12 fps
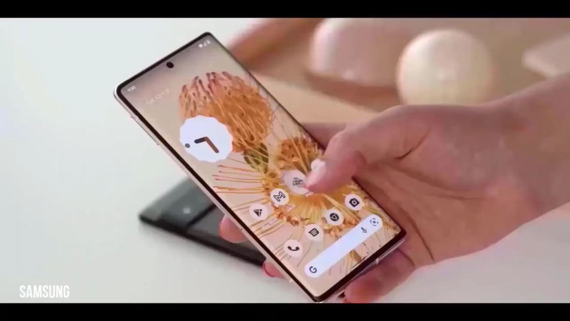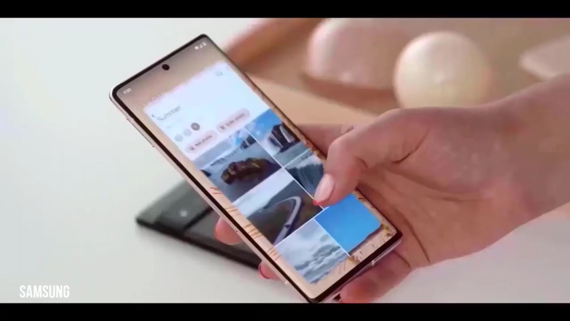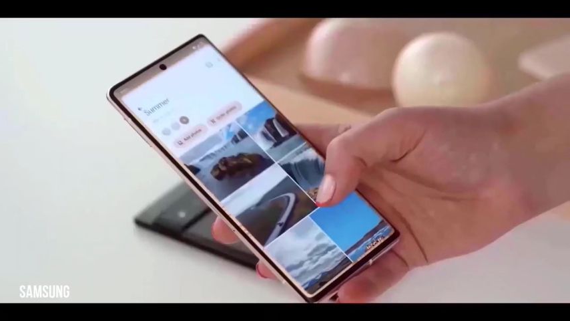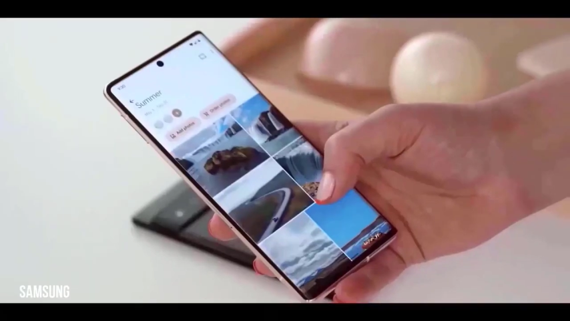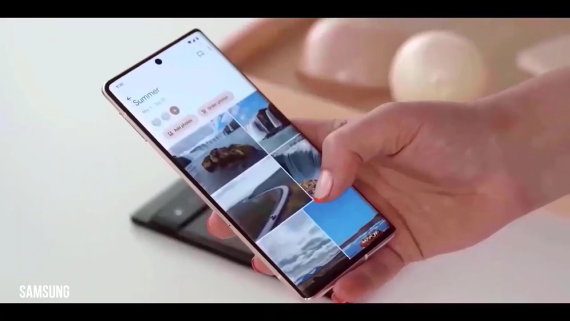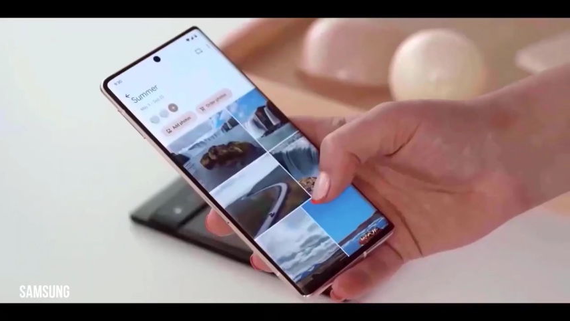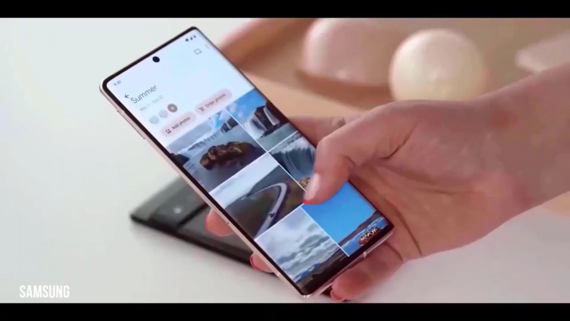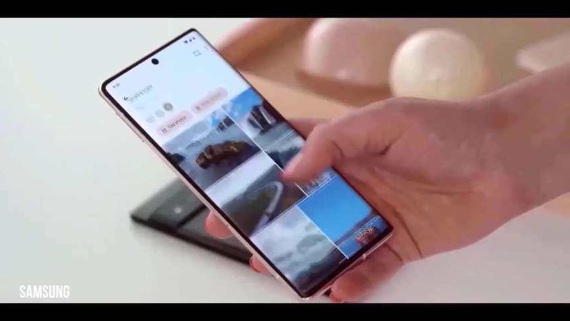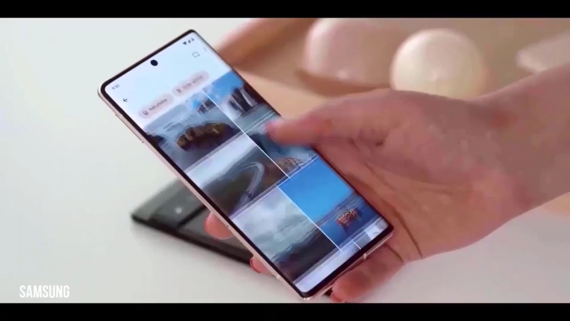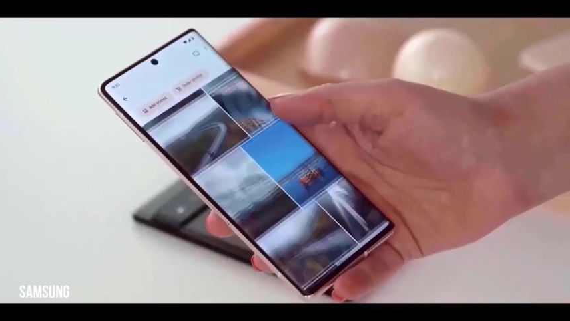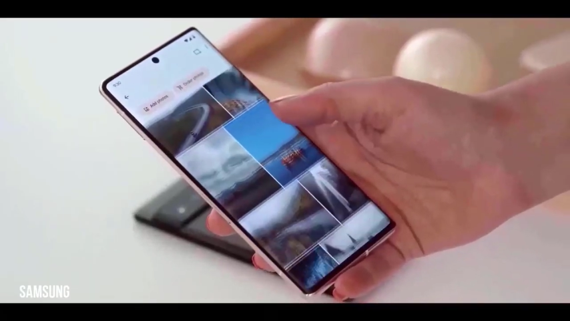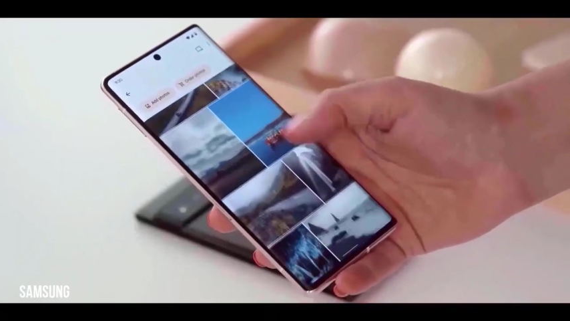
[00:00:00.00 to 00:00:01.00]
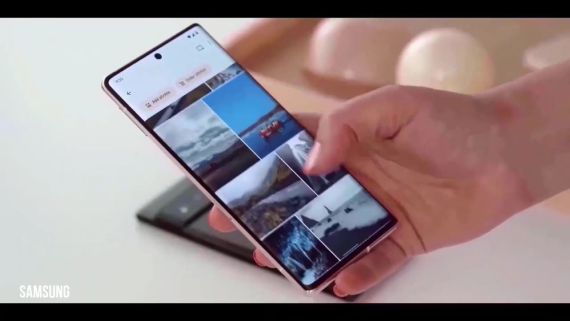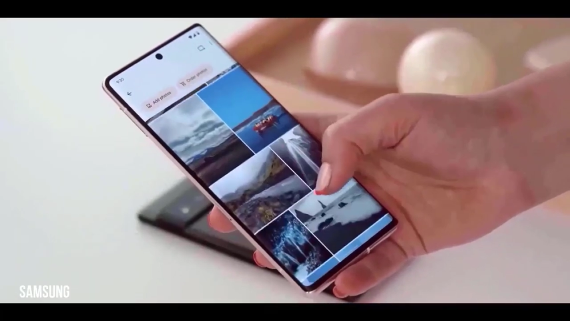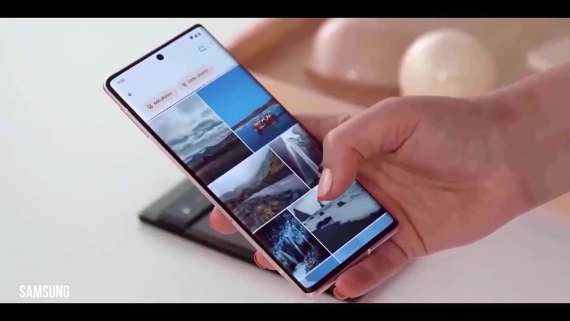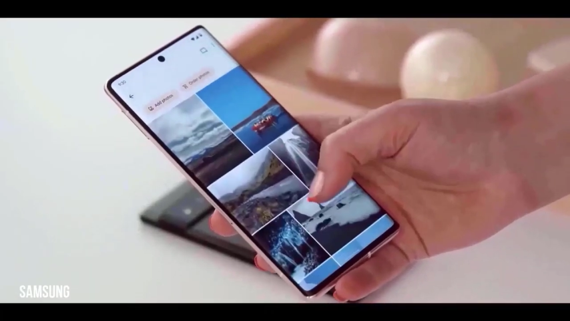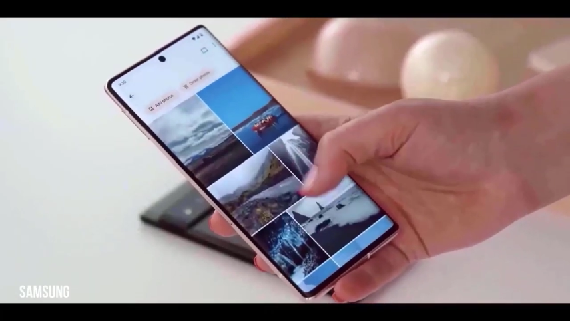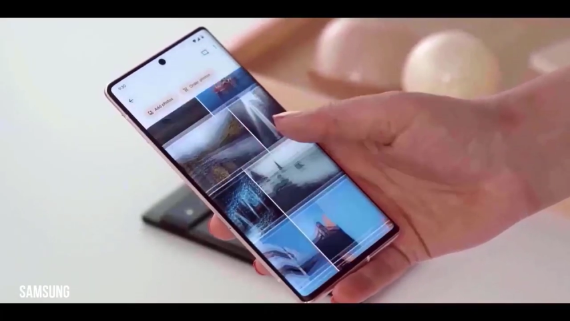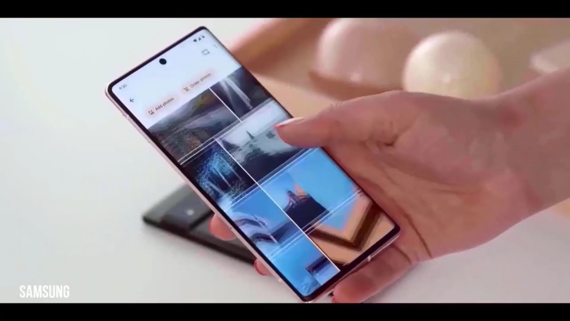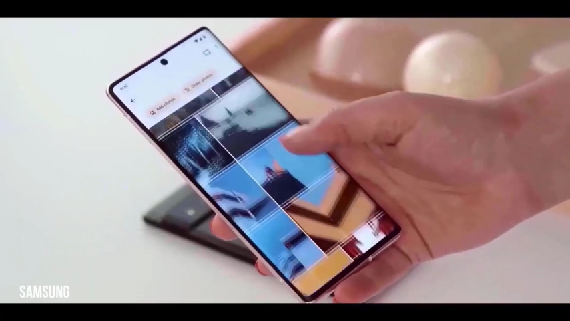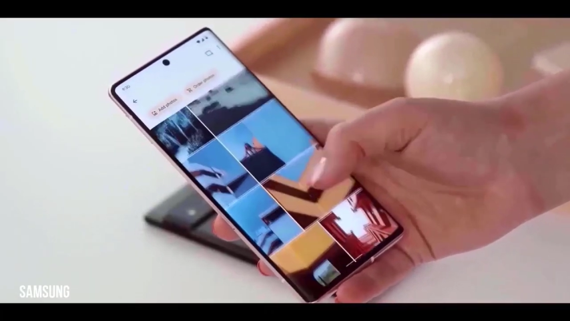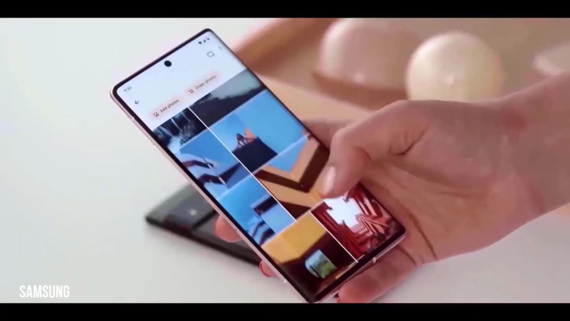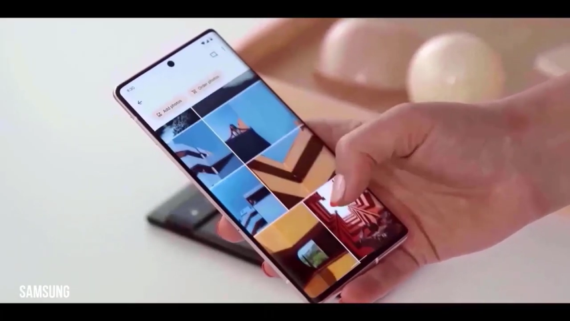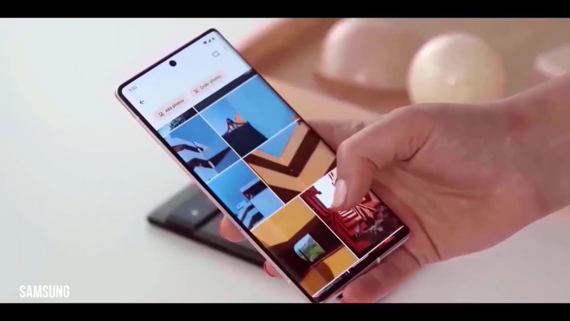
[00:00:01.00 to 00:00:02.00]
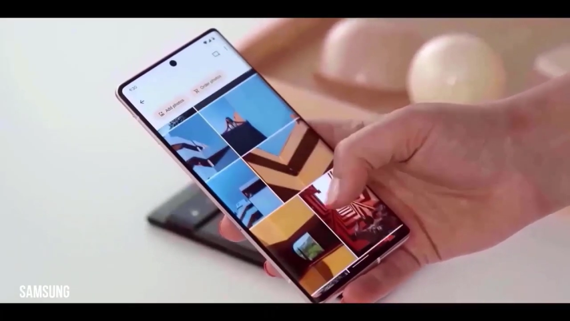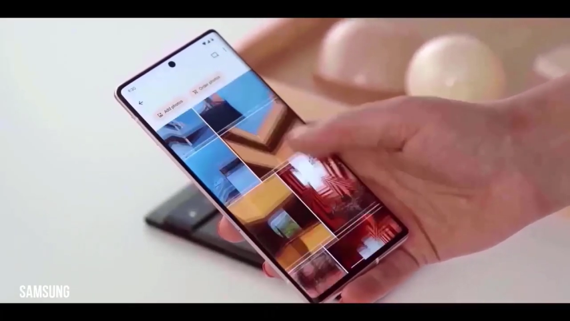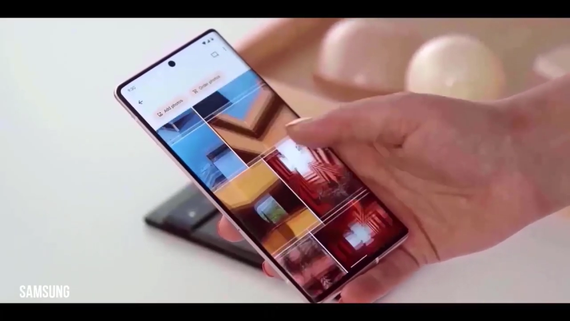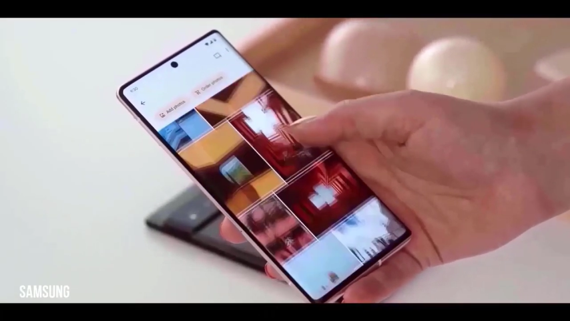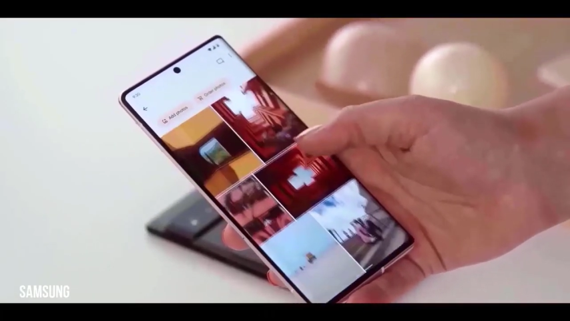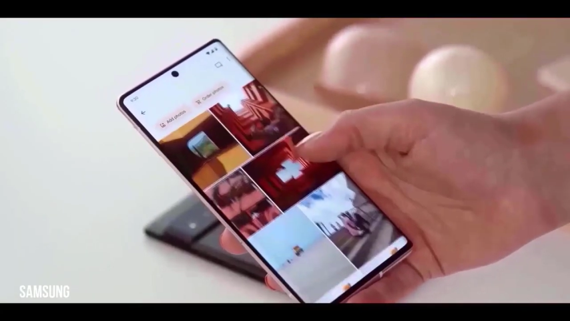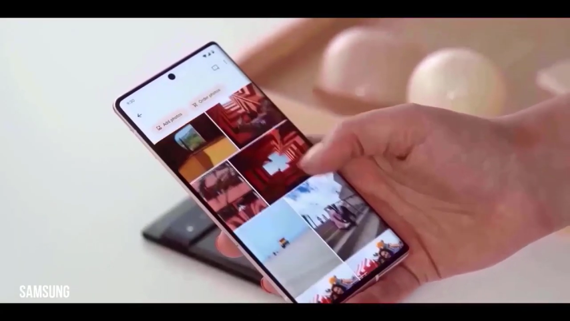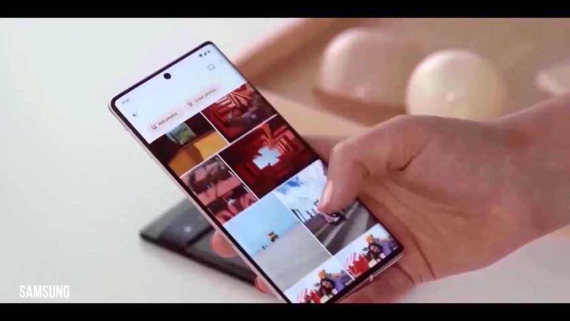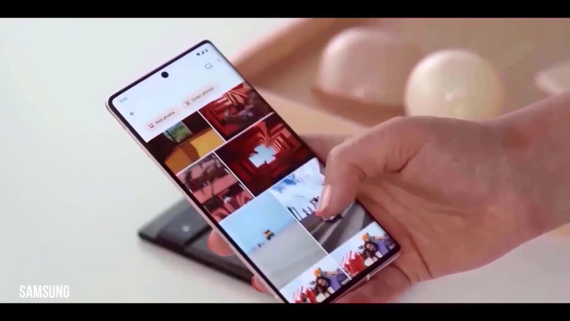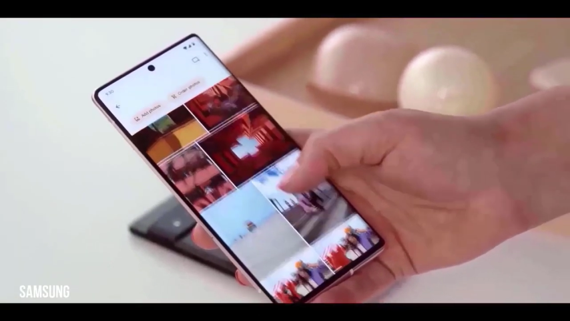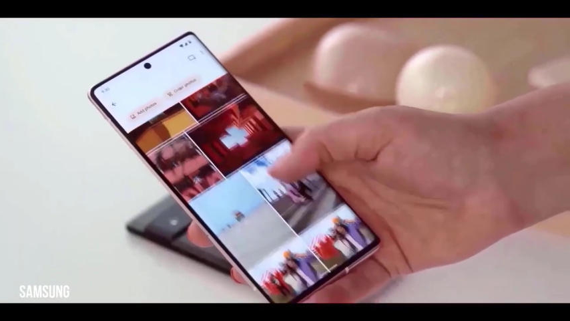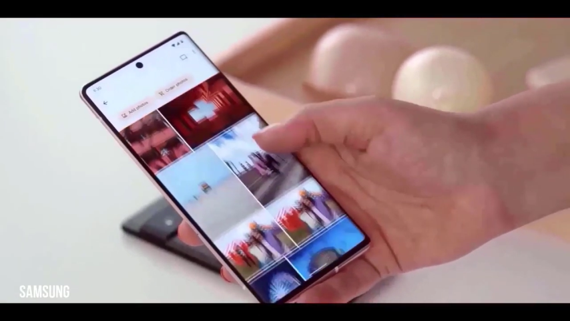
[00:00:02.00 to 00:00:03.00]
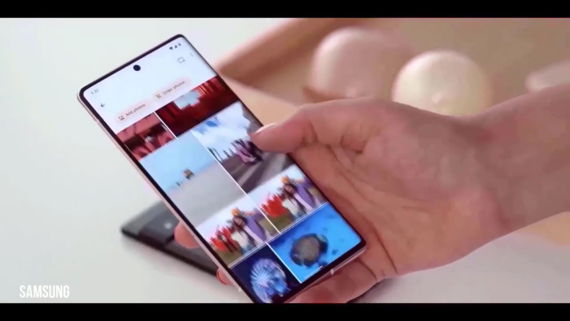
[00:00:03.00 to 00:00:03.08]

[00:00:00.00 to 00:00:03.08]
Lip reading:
No face is visible, so there are no lips to read.